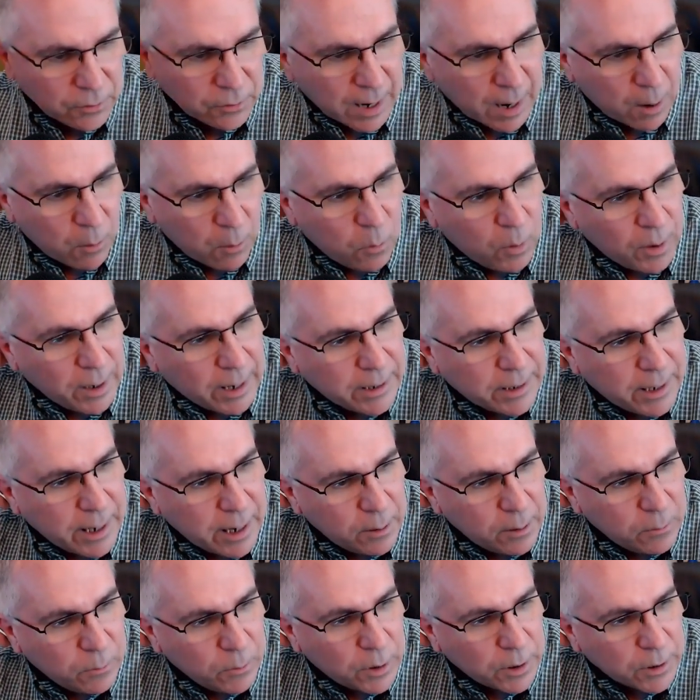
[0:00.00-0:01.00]
Now, what I
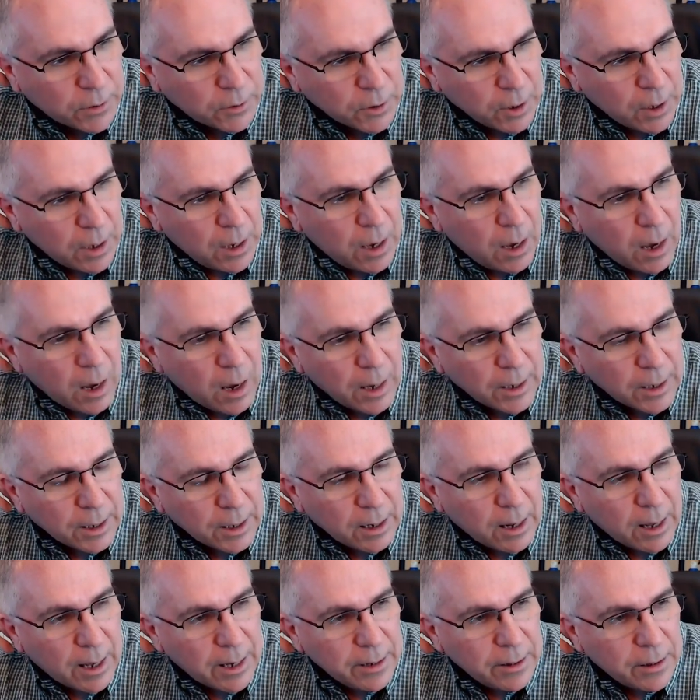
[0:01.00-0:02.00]
did was, on a
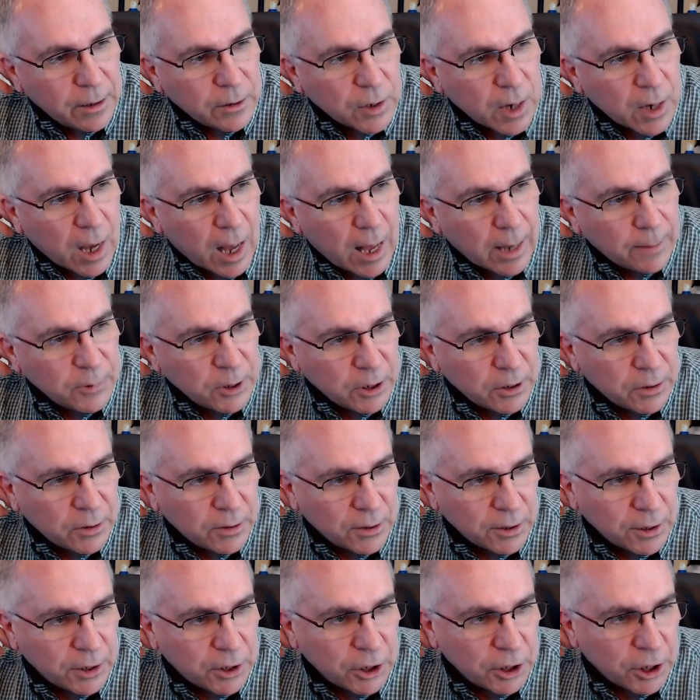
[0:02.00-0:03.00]
lot of those options
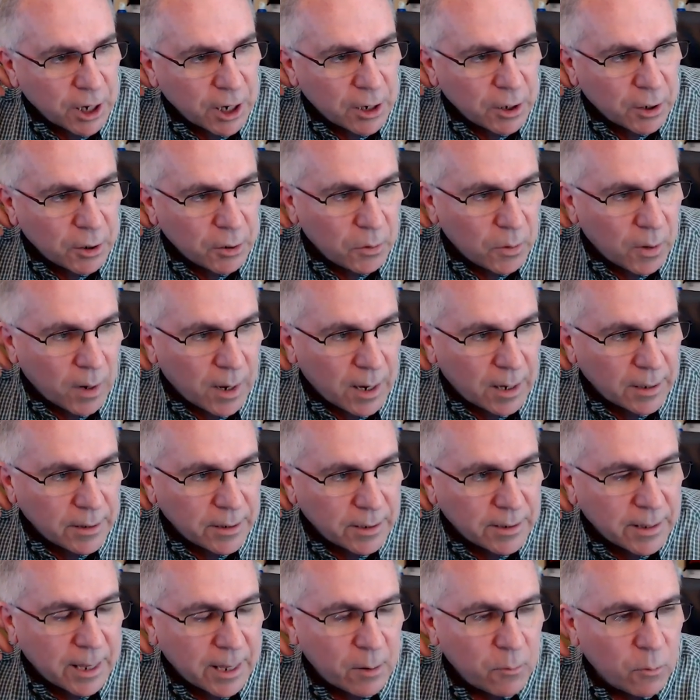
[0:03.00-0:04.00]
that show
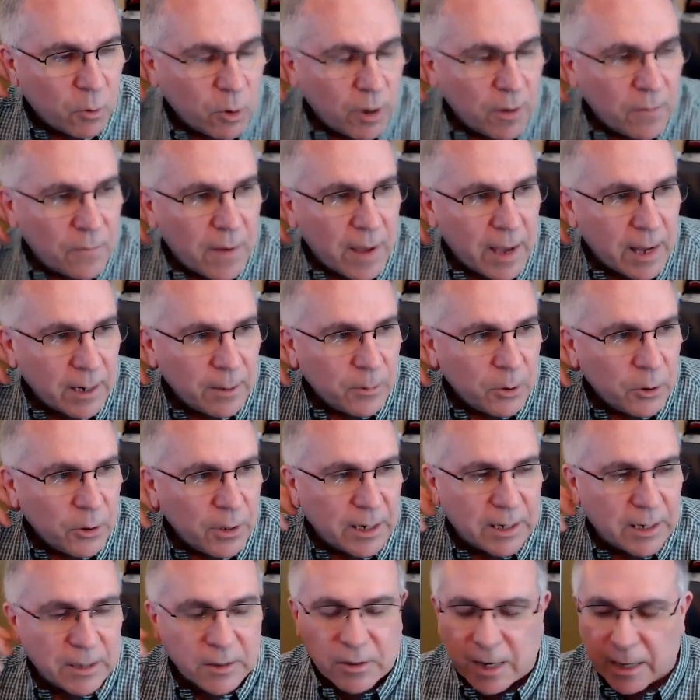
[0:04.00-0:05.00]
that they weren't available, the
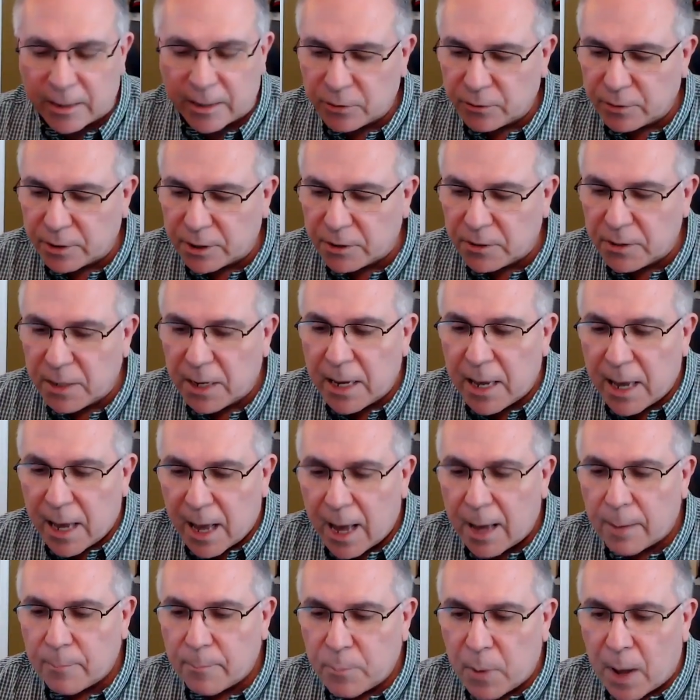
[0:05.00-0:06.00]
accessories,
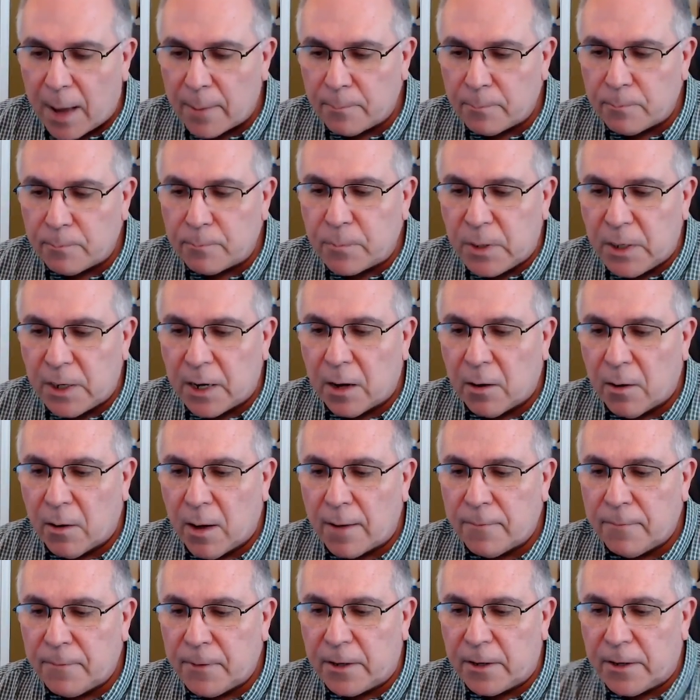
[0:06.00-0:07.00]
I
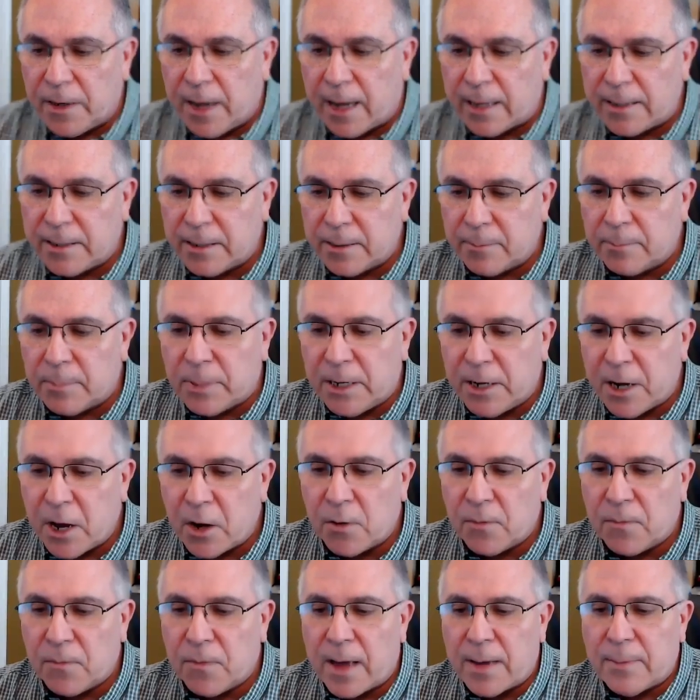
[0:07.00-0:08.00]
filled out to be
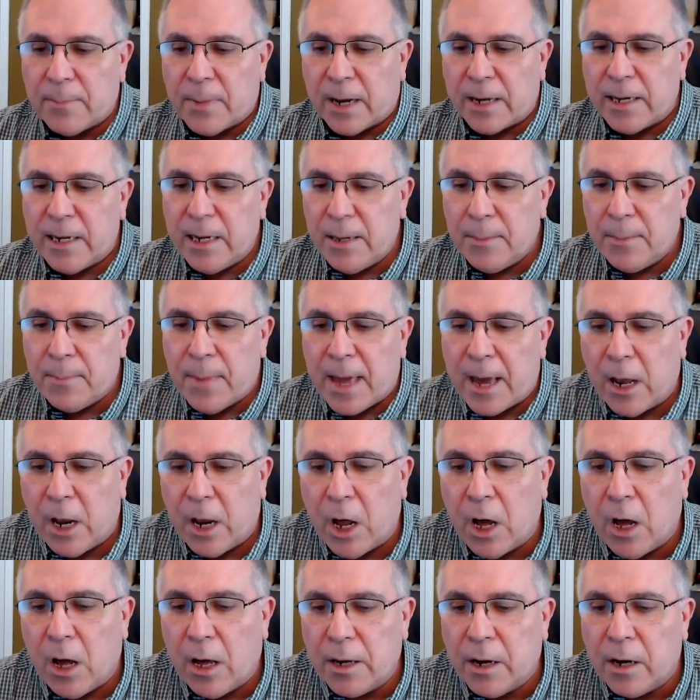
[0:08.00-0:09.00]
notified by email
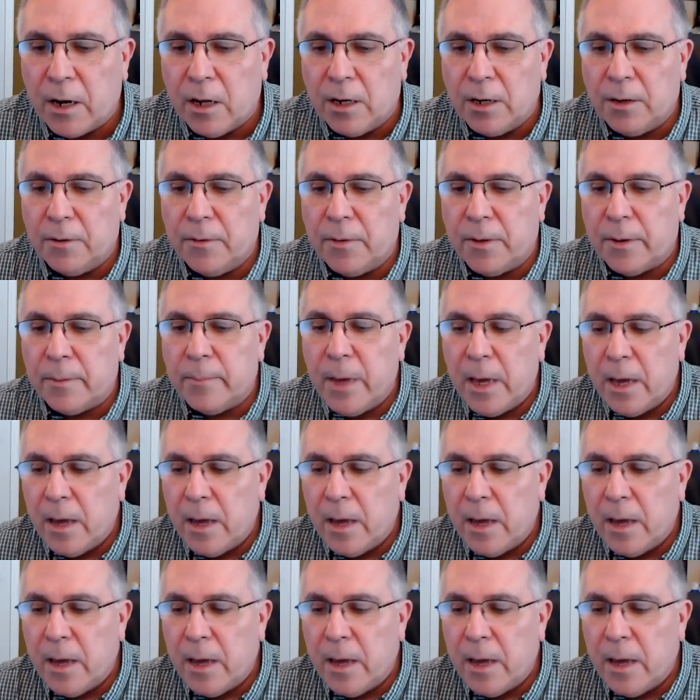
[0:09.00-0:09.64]
on all of them.